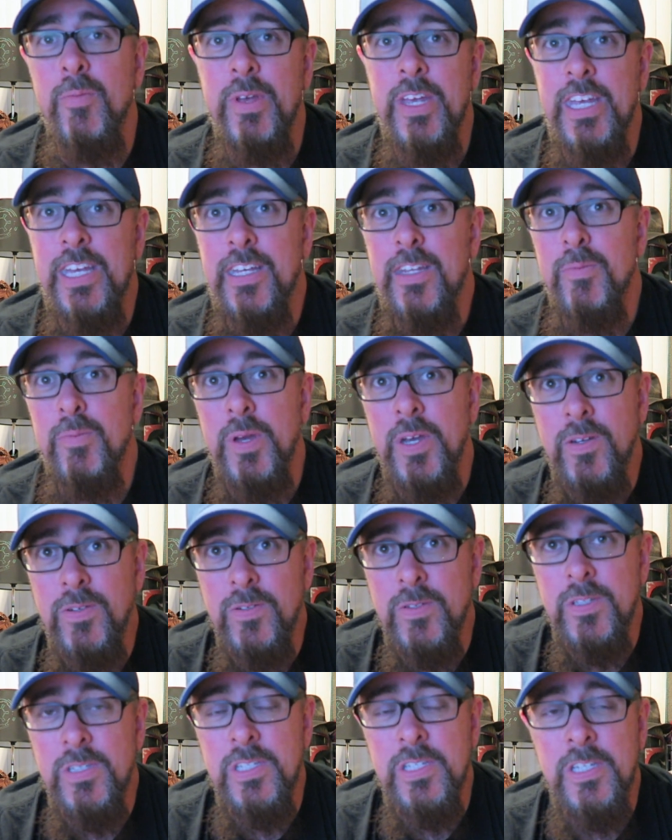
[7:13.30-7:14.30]
eat the
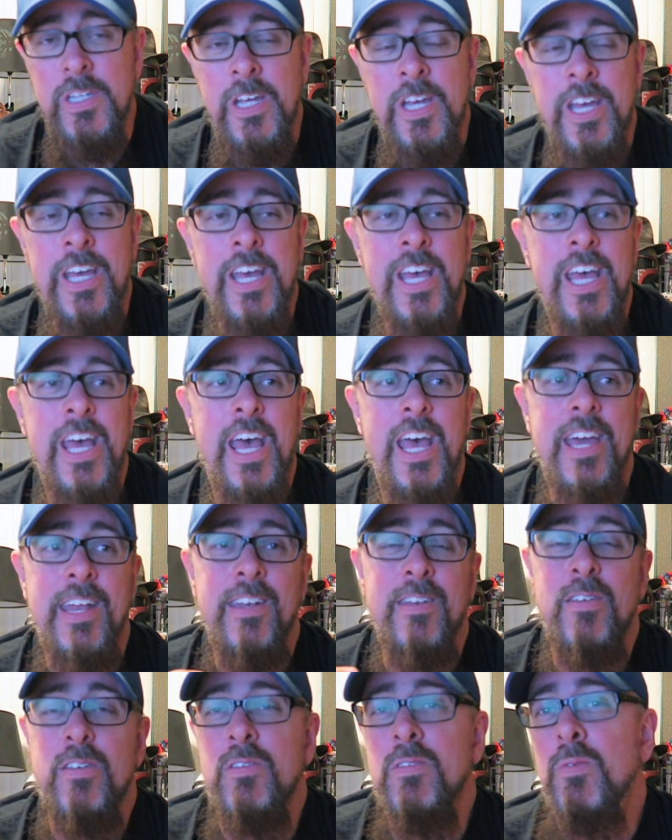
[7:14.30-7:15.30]
pickles,
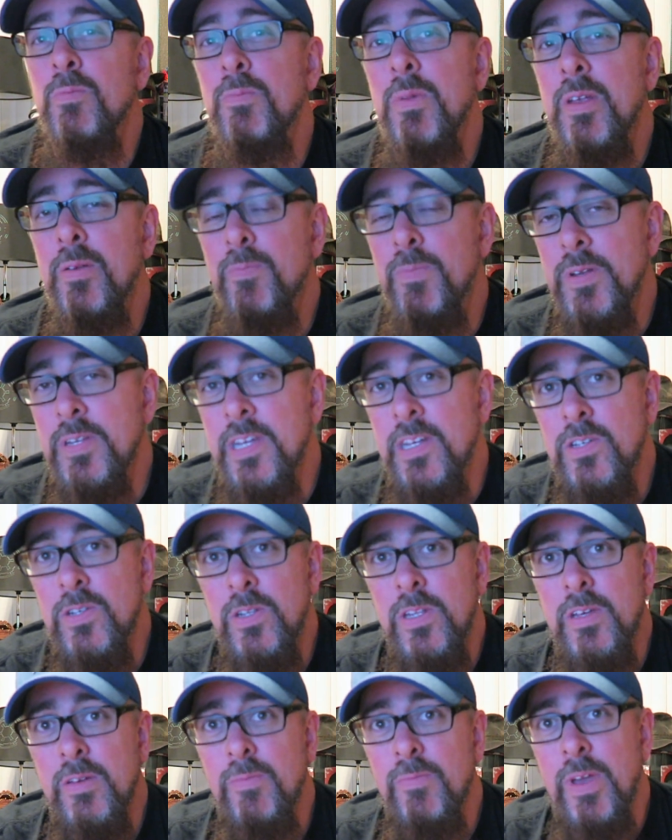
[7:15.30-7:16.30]
and
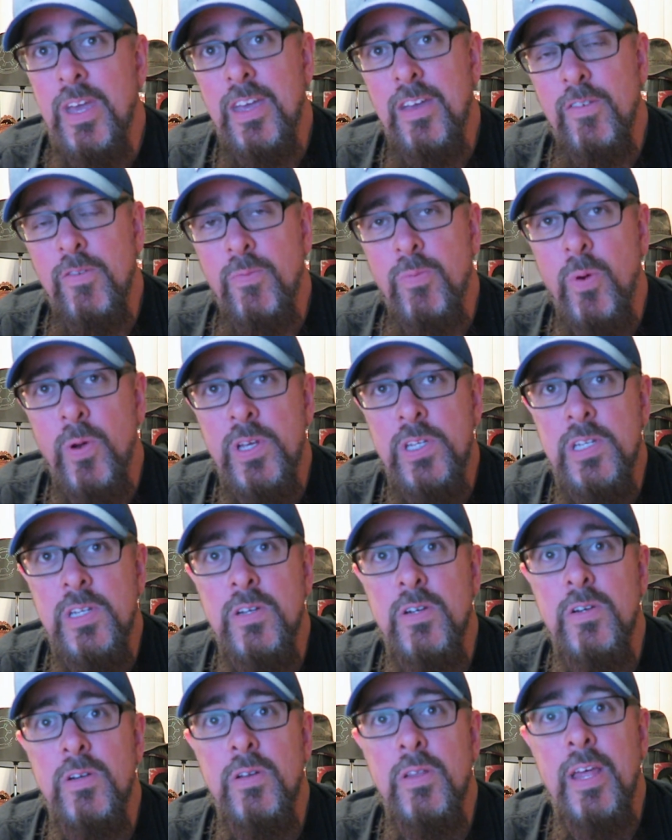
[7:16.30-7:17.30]
potentially may have poisoned
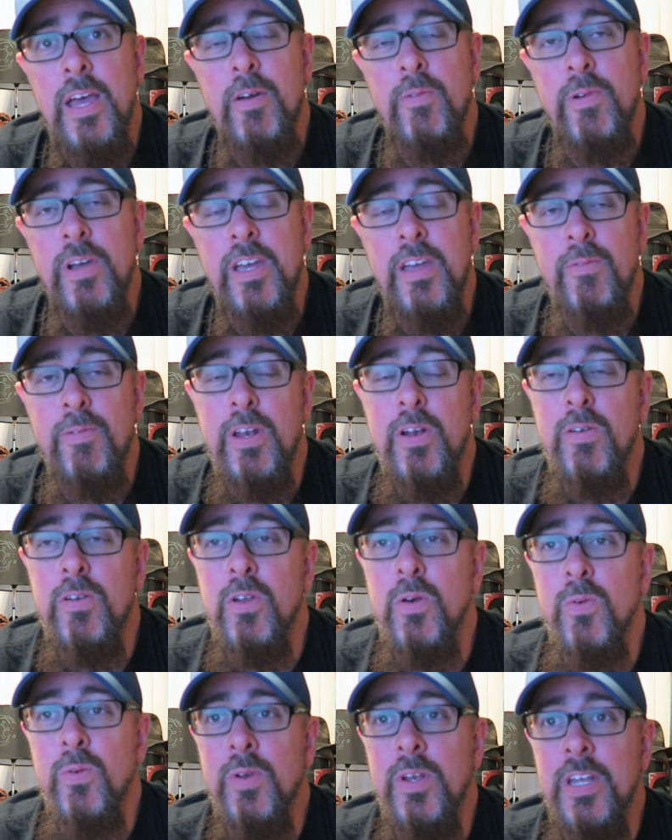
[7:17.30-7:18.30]
her that way. We don't
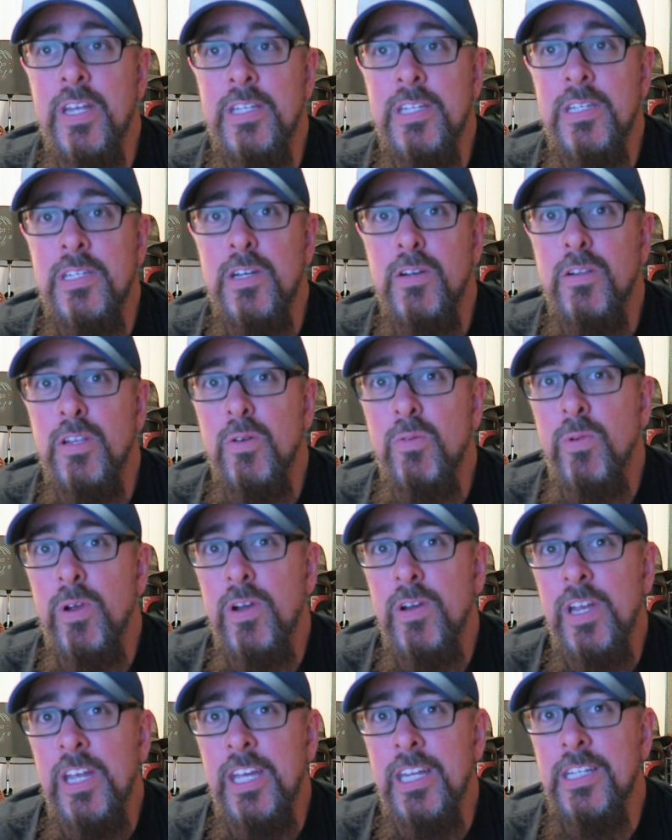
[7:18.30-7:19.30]
know necessarily
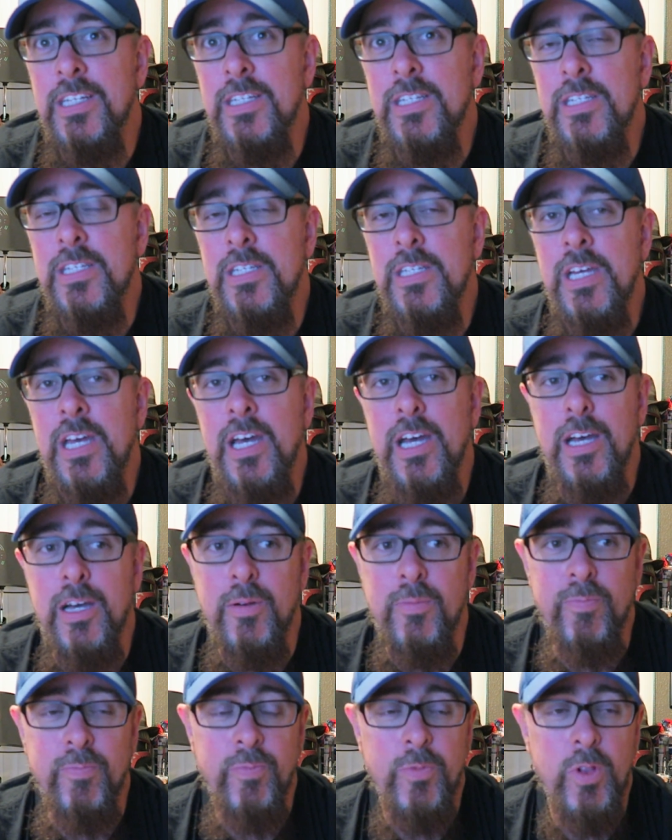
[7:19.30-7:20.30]
where Enid's
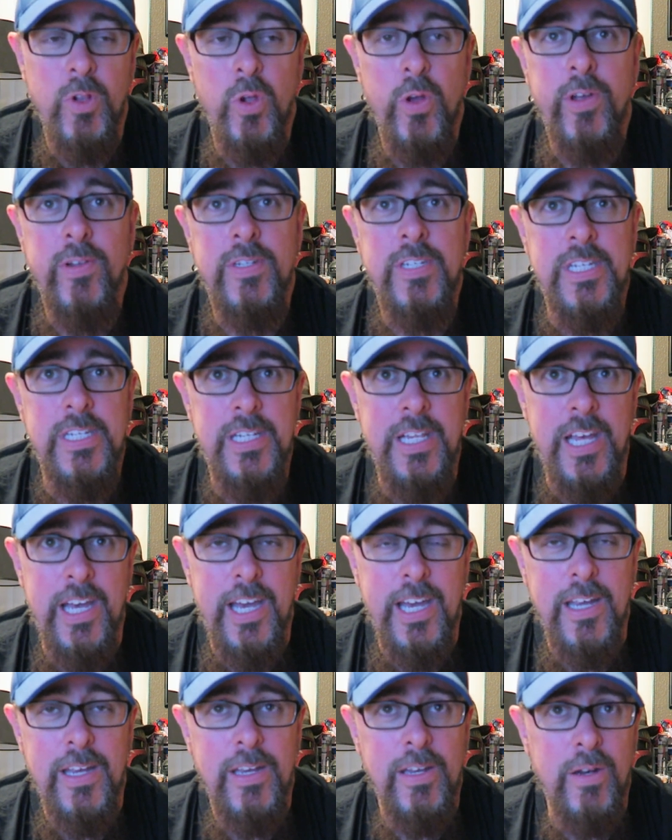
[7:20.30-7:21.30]
loyalties
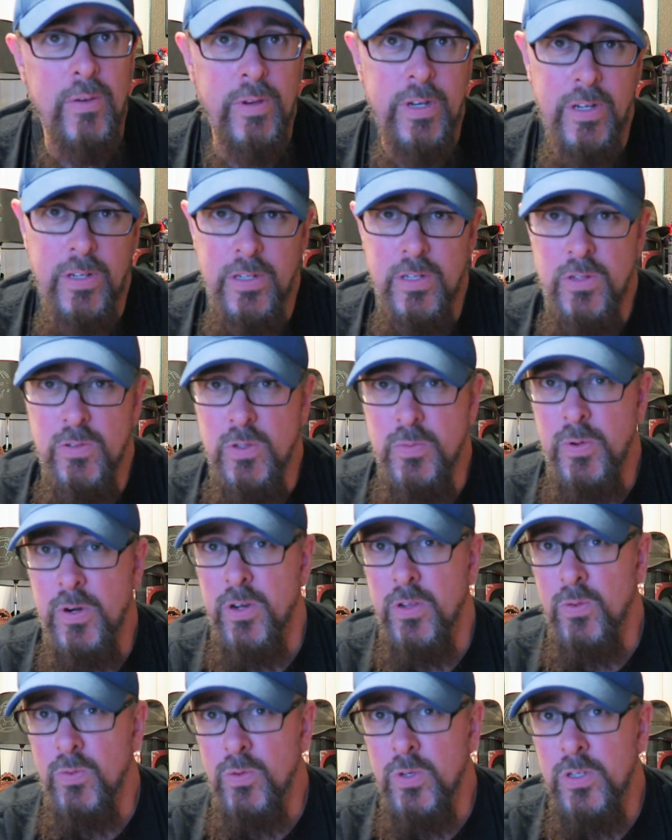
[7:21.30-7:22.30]
lie. We know that she was
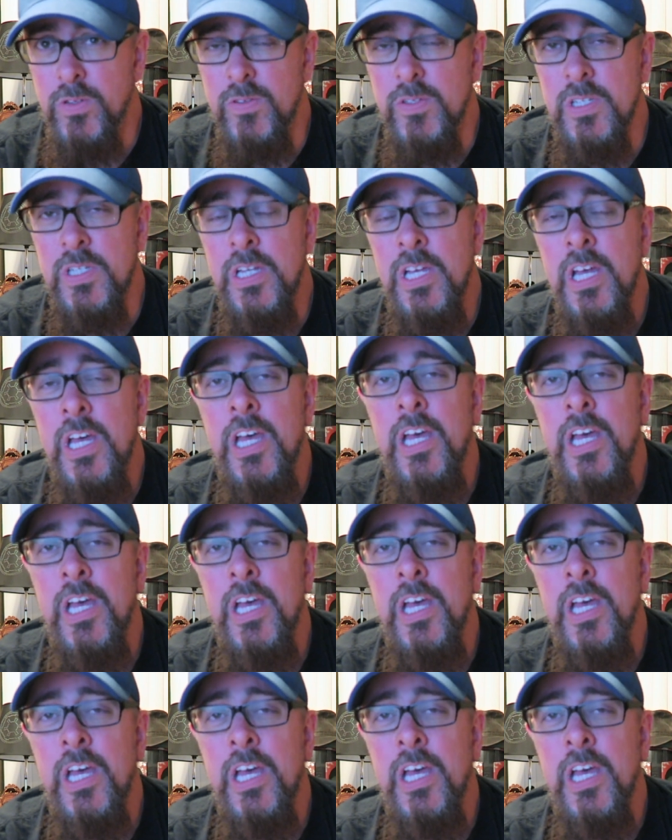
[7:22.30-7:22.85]
part of the Wolves,